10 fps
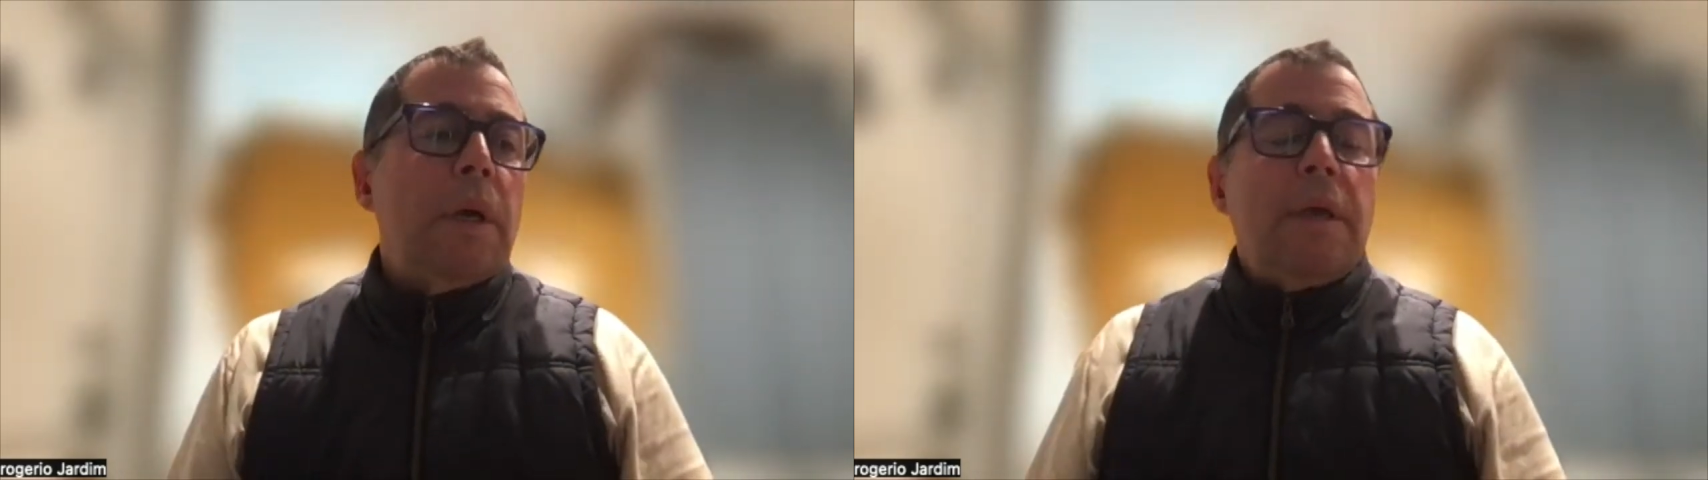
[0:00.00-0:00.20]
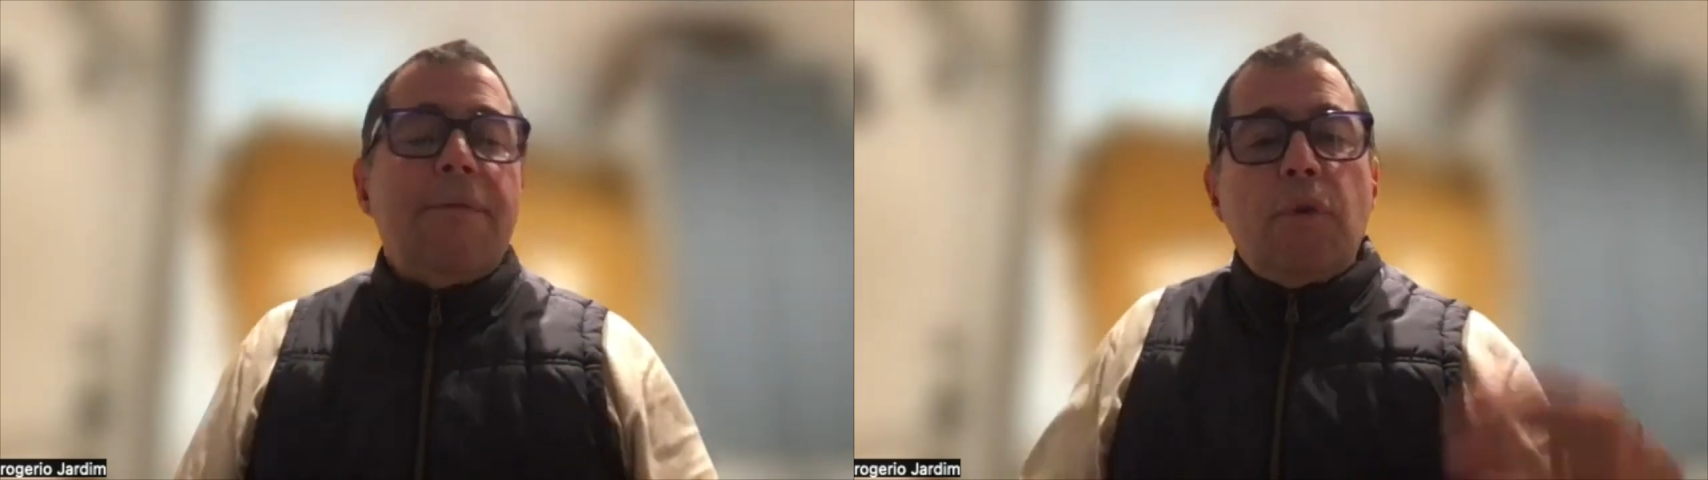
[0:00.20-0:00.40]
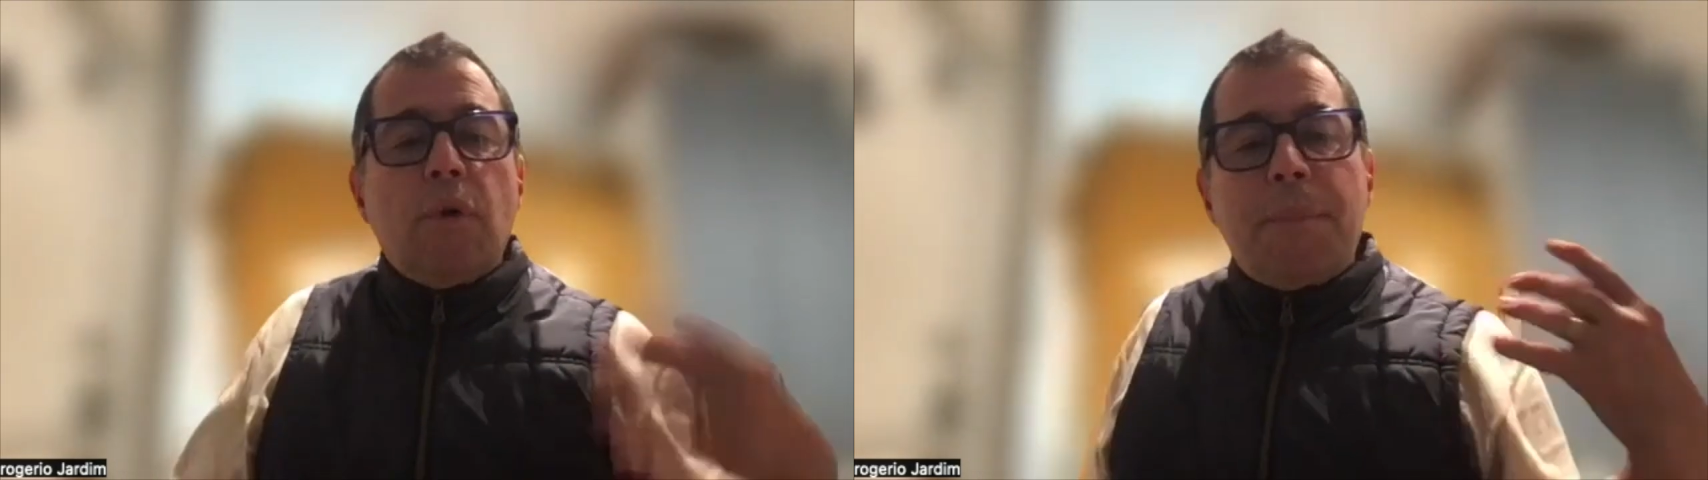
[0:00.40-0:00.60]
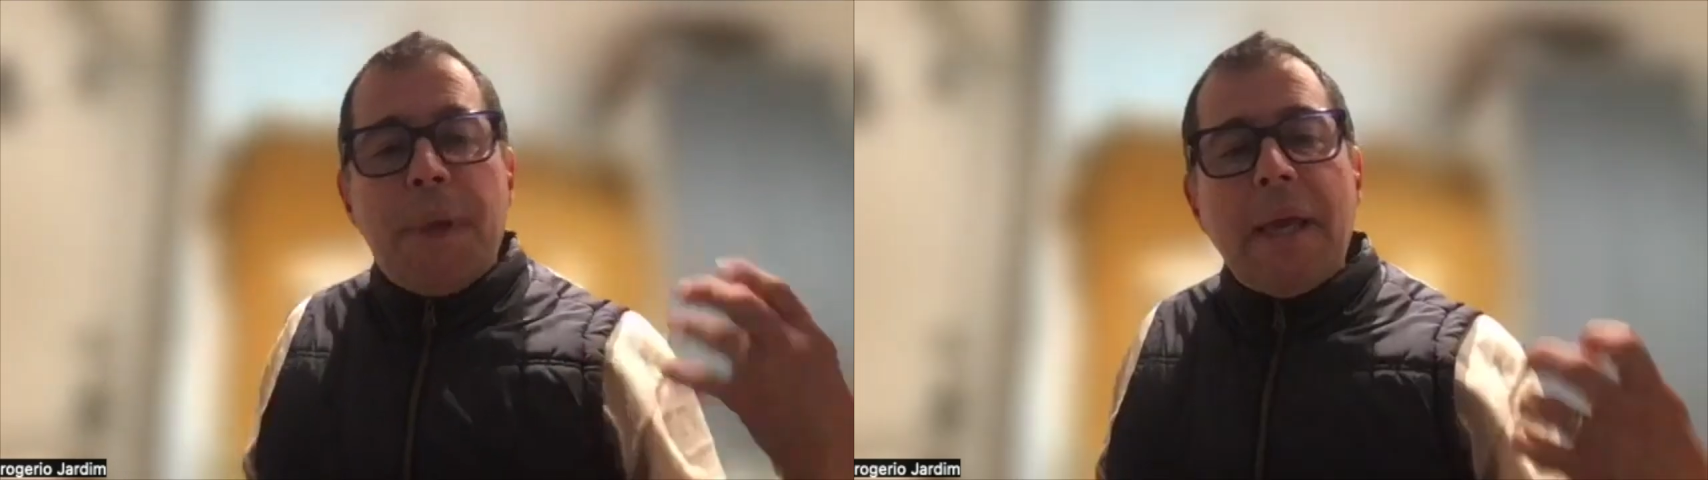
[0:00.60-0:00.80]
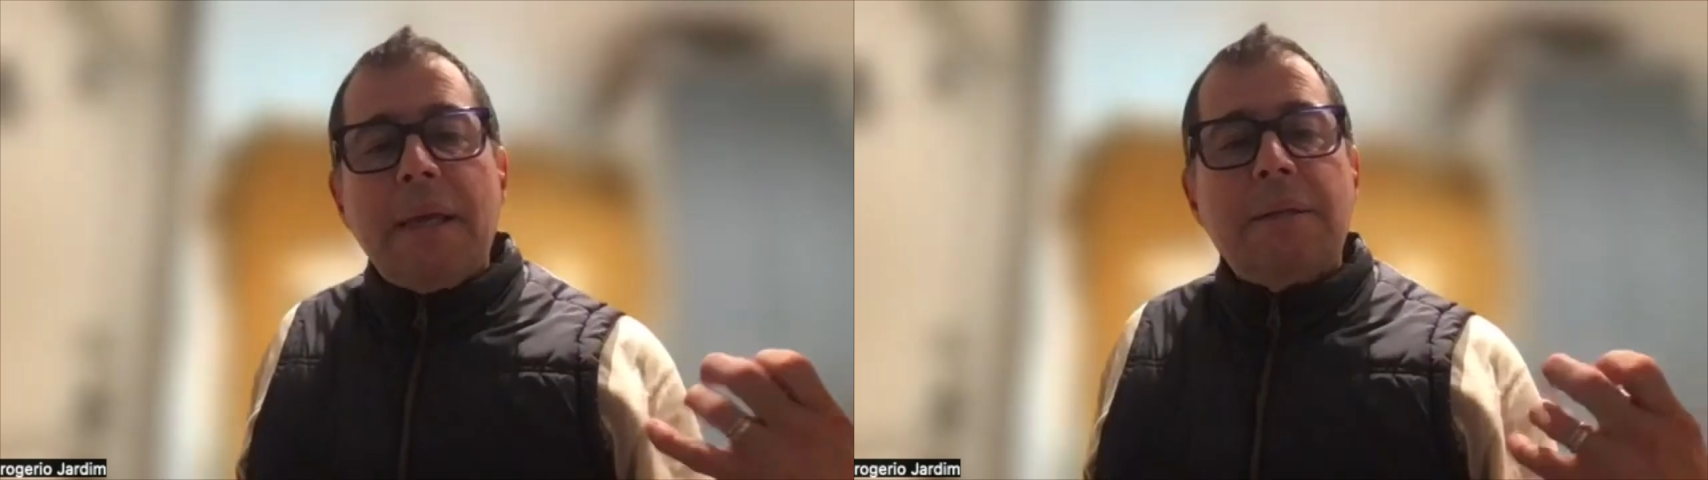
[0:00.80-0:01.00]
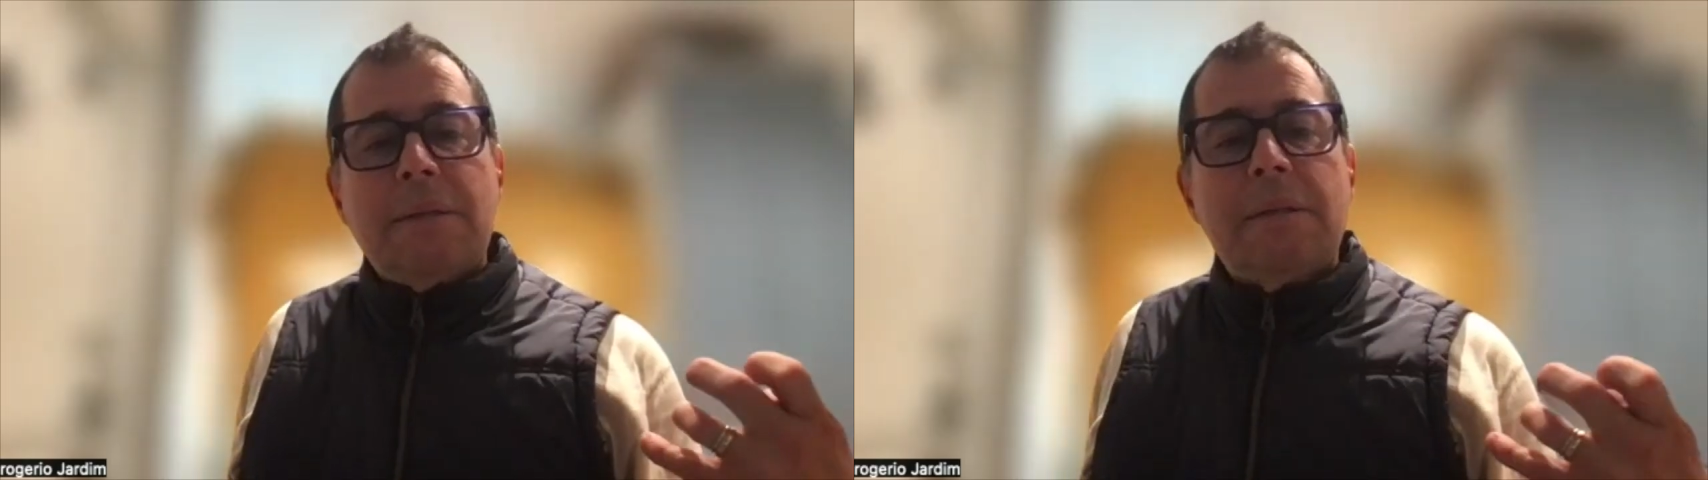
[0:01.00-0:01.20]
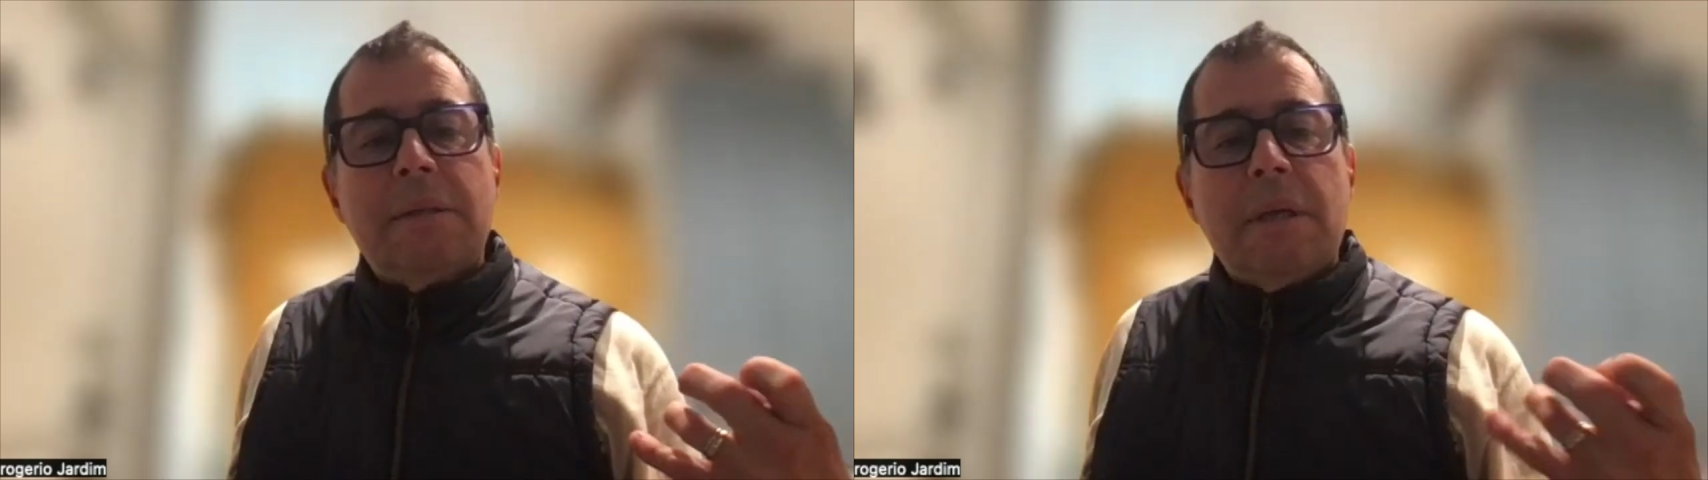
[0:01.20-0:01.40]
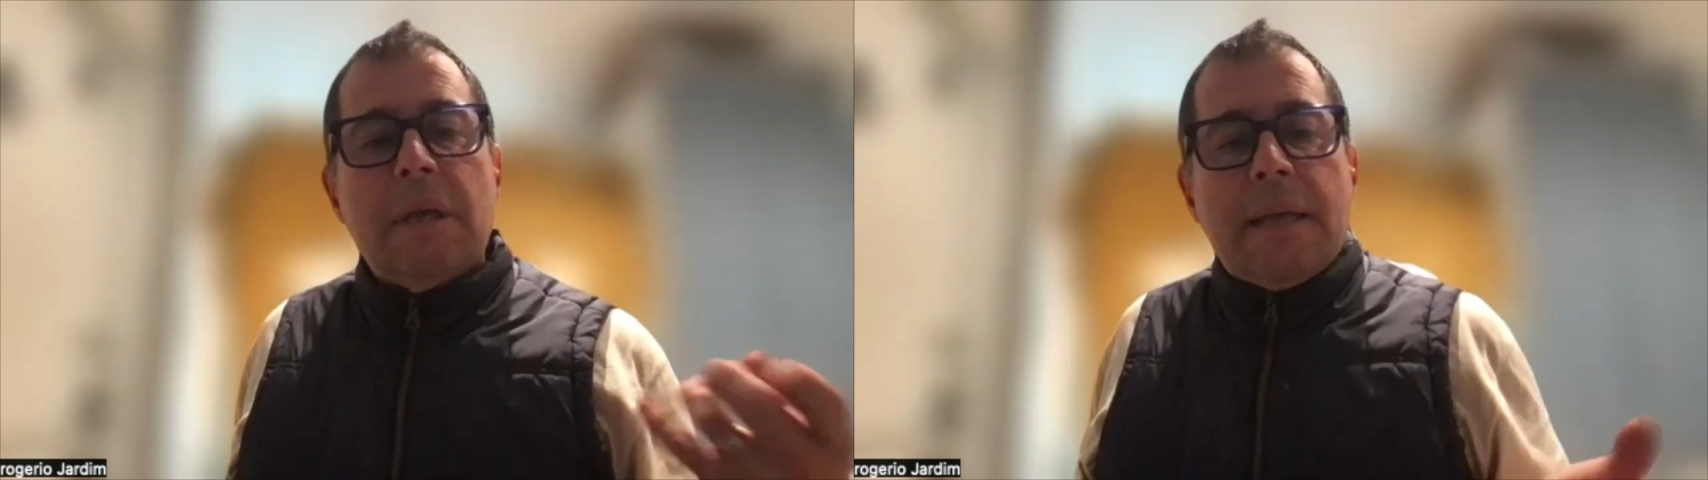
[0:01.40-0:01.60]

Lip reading: if your bass